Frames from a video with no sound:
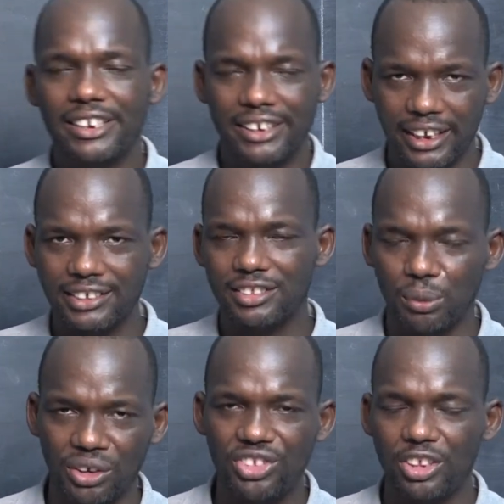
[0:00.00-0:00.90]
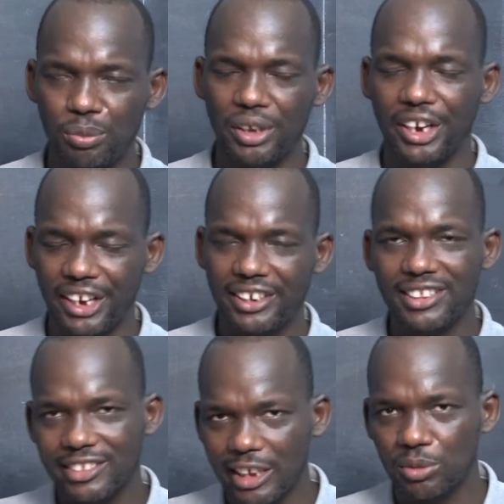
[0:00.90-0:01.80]
text which has been written
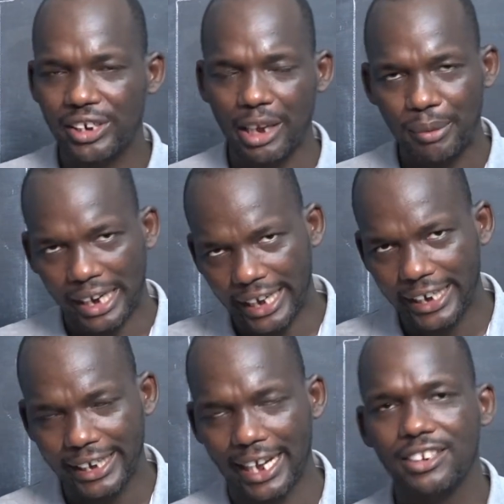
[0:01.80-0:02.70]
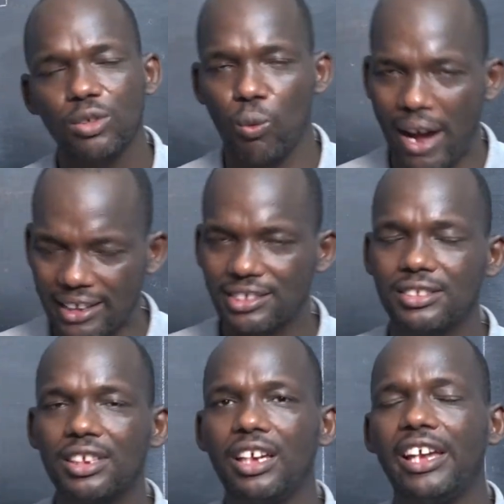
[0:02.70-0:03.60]
subscribe. Click that once,
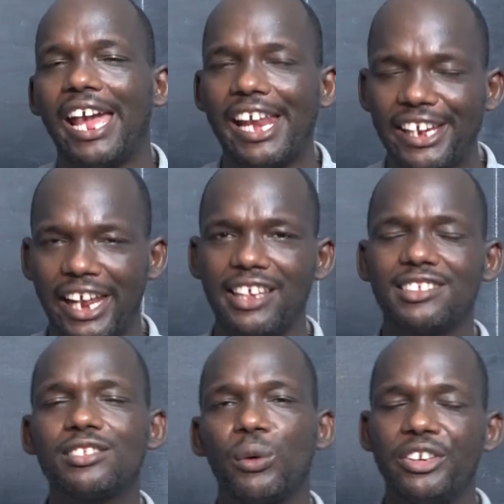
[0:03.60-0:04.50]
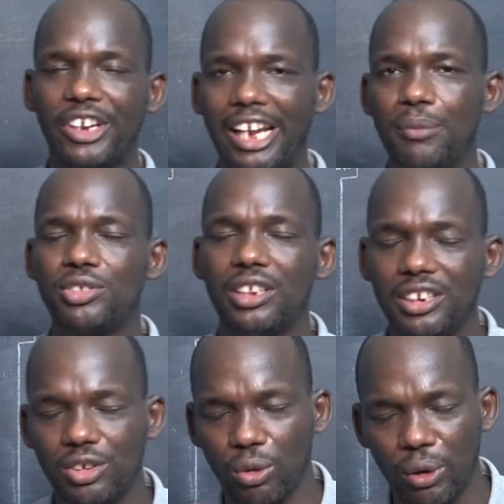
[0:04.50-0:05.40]
and then when you
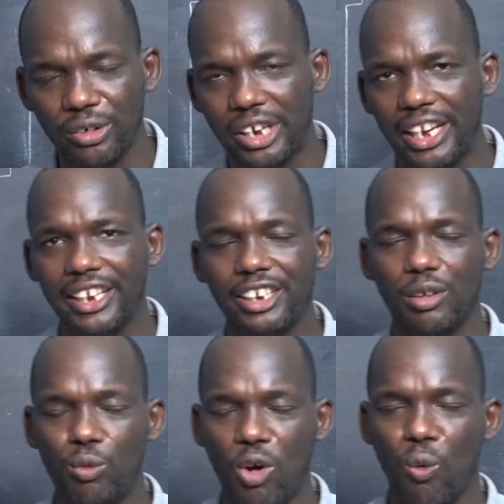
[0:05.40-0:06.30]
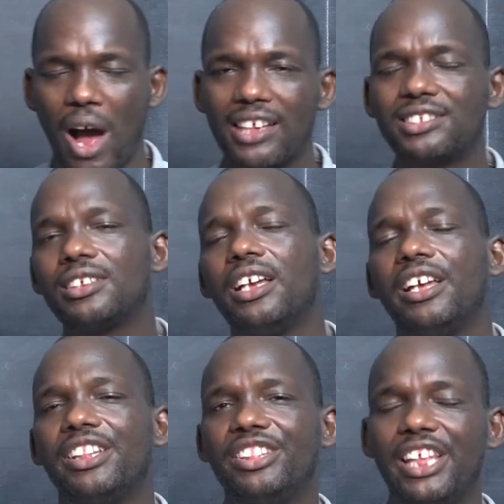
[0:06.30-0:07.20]
click it once,
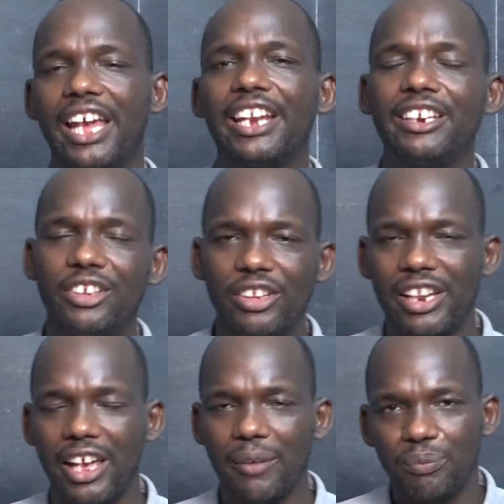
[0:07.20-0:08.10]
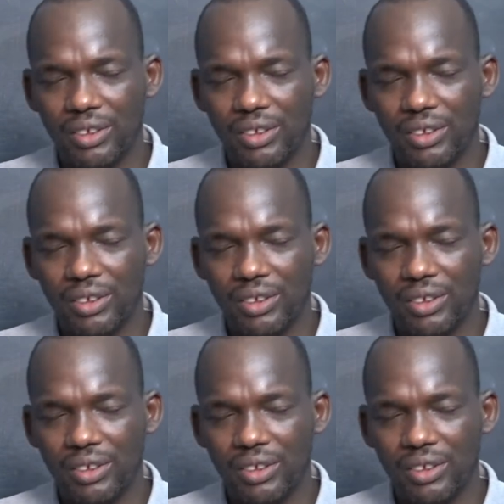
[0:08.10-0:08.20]
then the